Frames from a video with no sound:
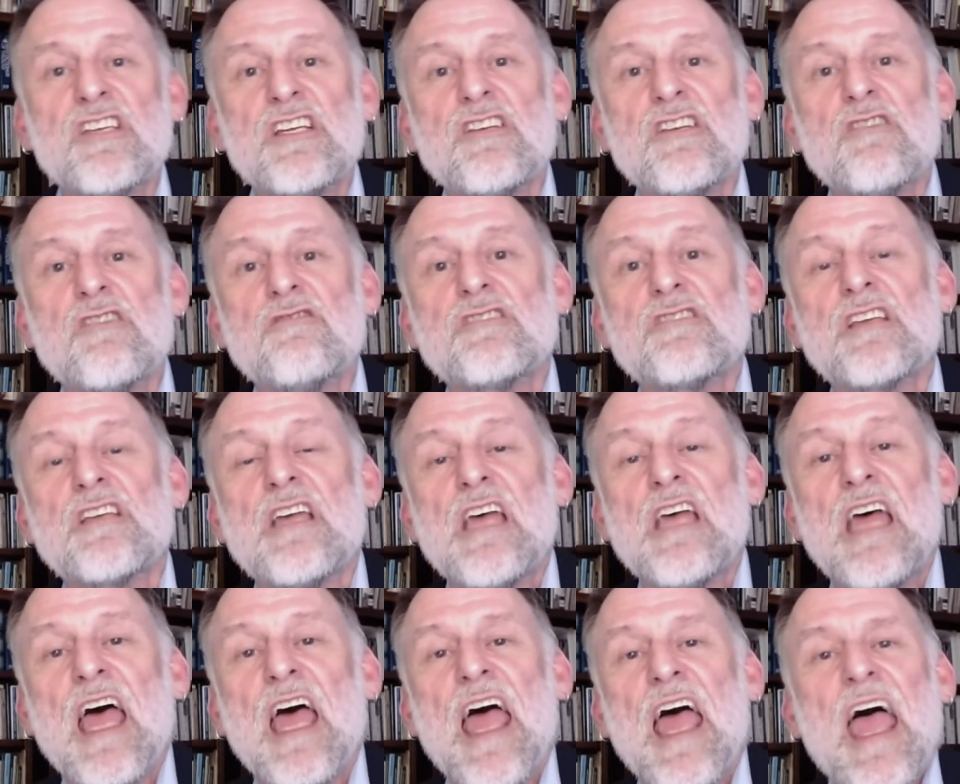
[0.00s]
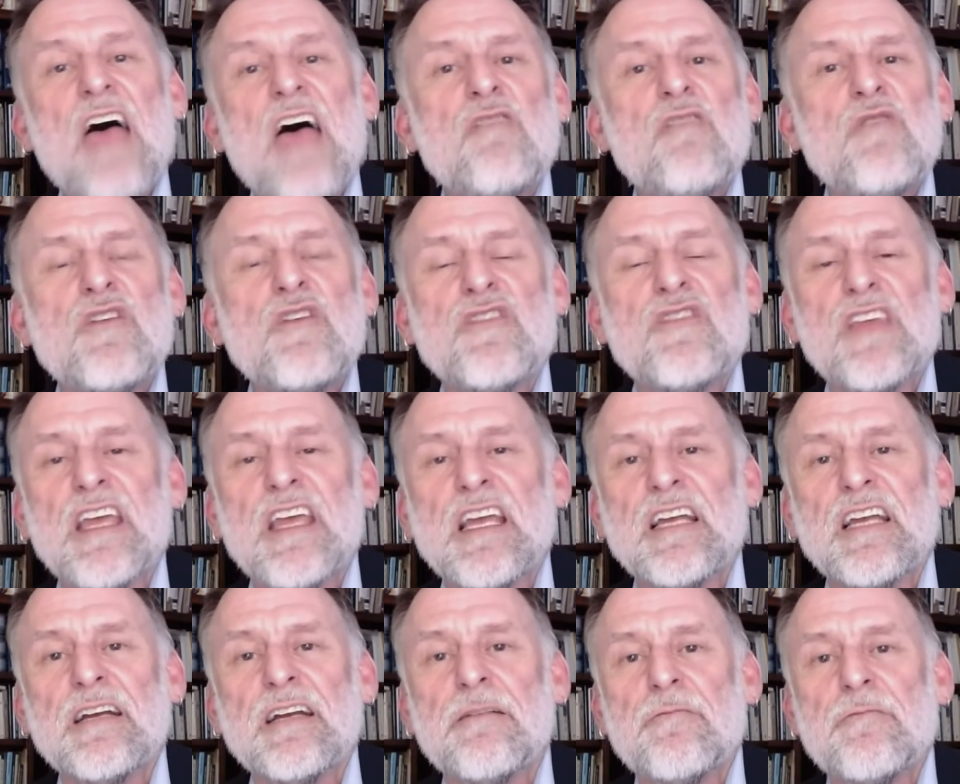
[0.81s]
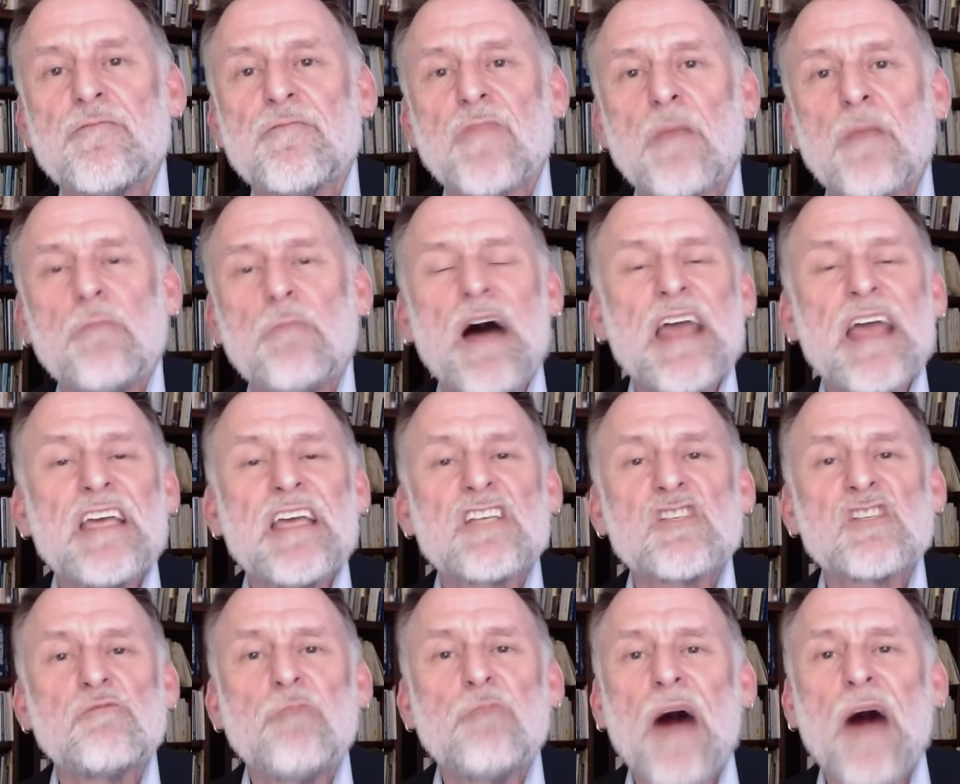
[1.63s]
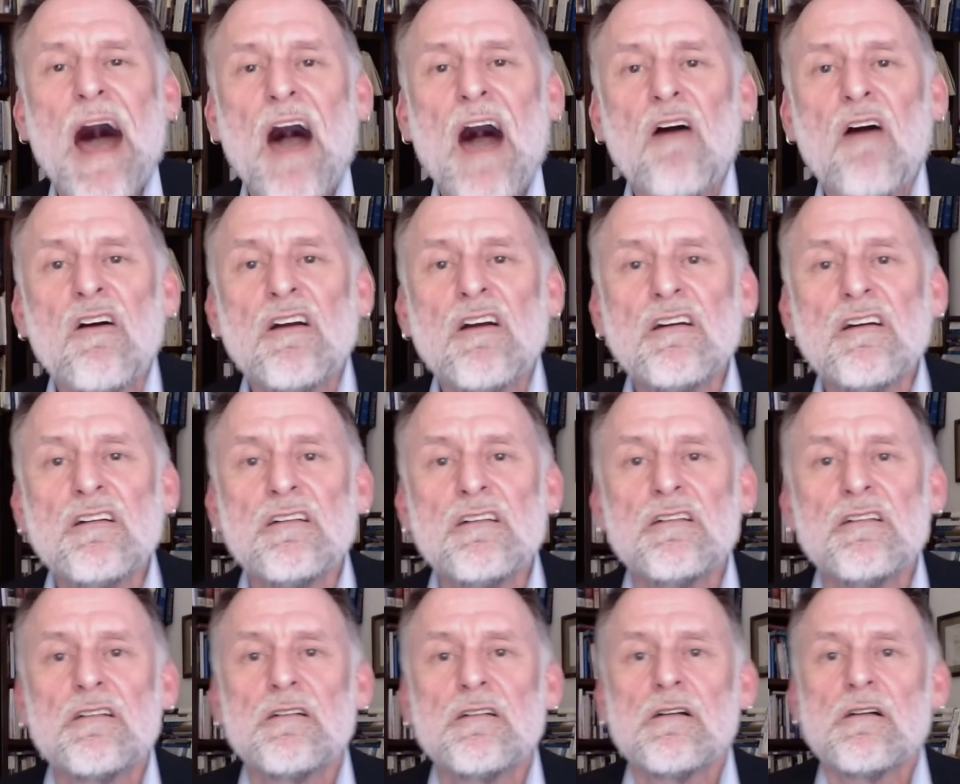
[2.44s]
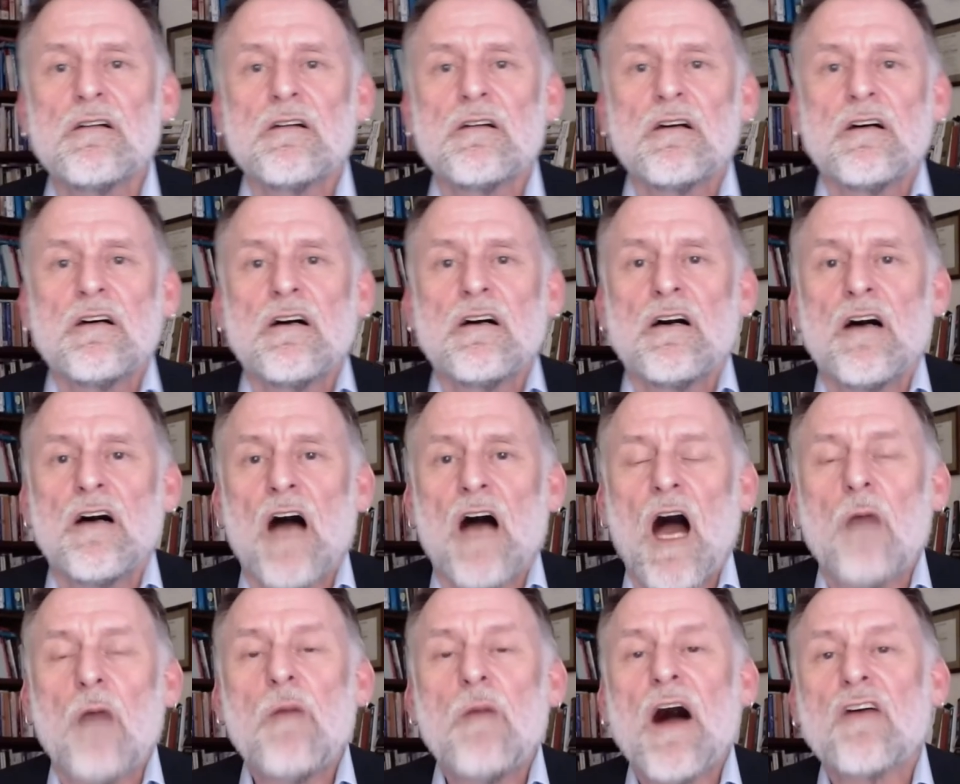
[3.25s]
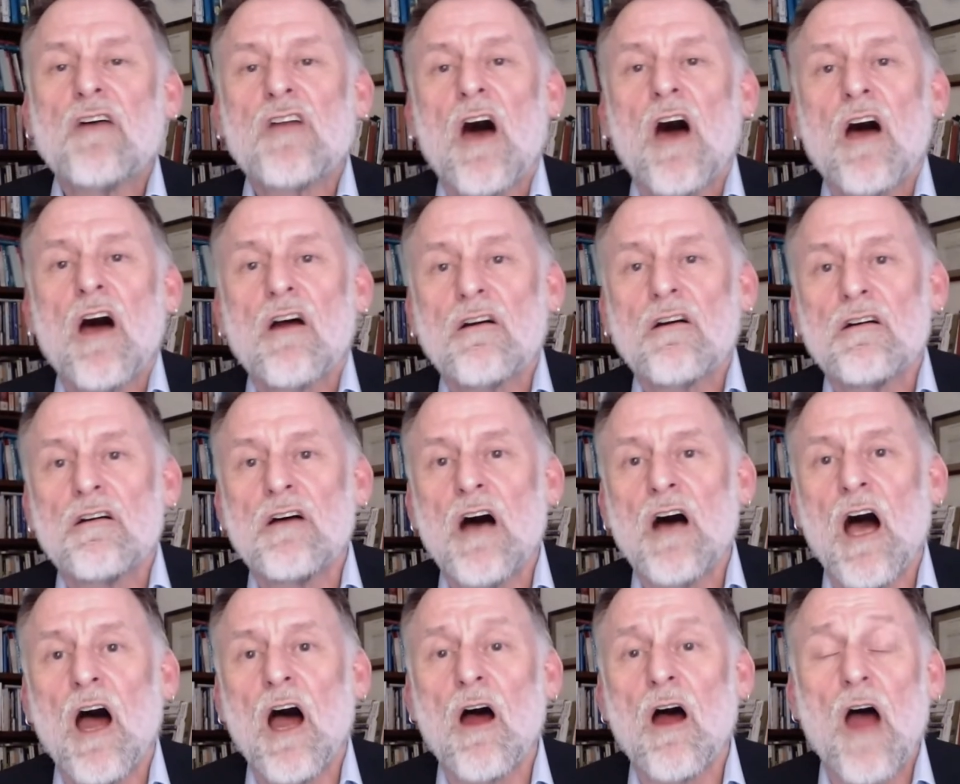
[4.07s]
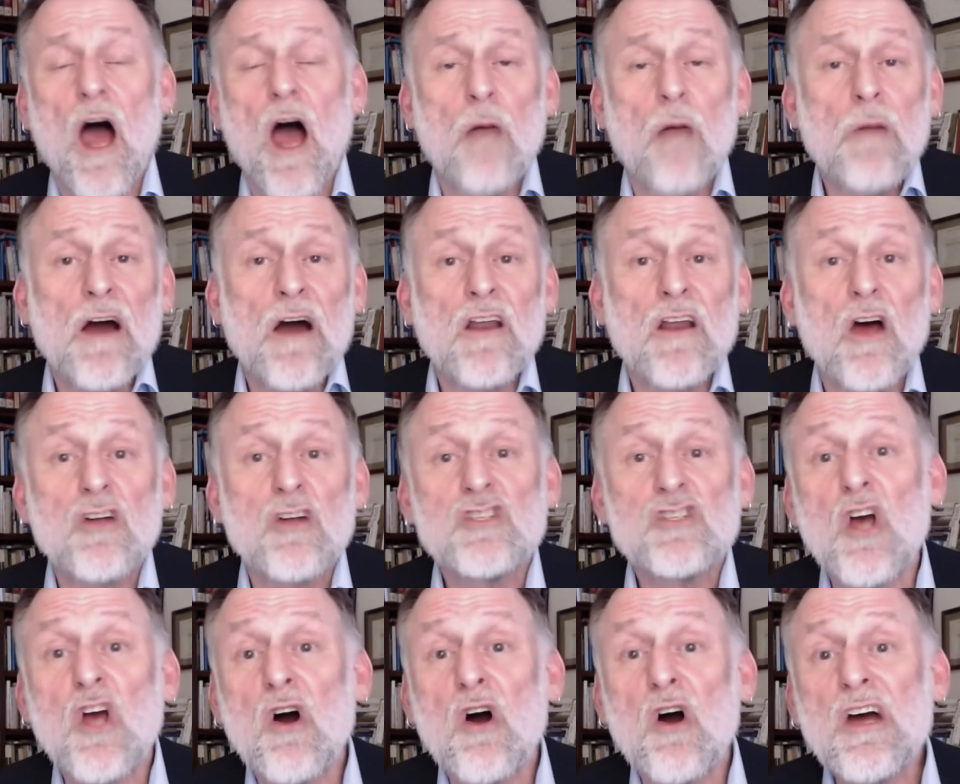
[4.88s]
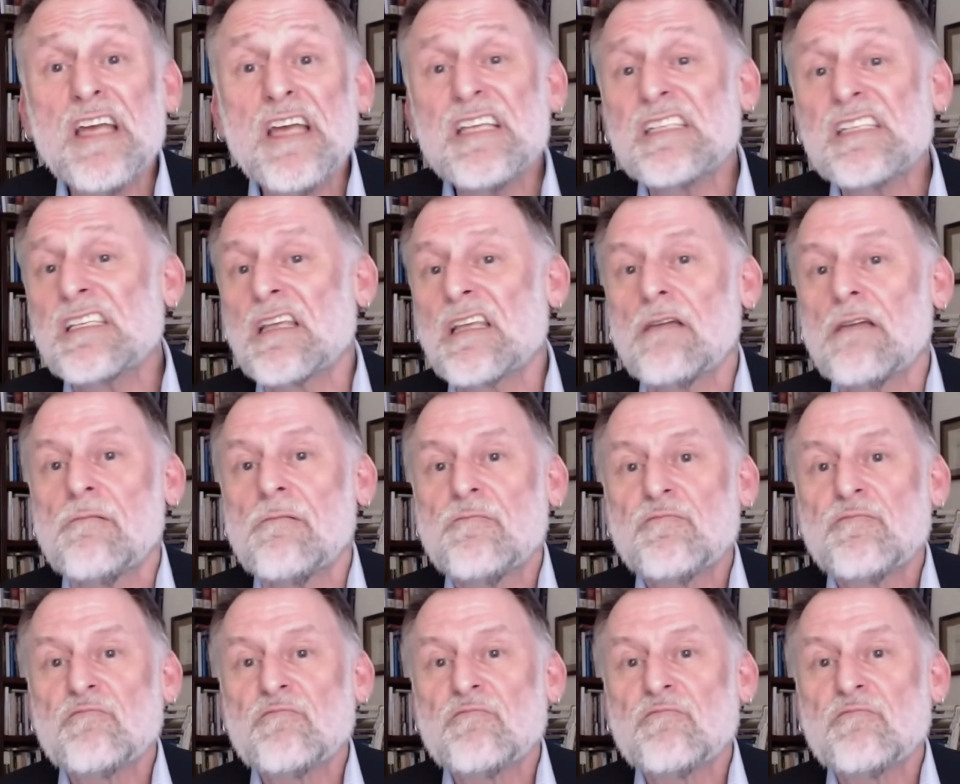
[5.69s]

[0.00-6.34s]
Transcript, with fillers: He knows everything by his power about our, our about our joys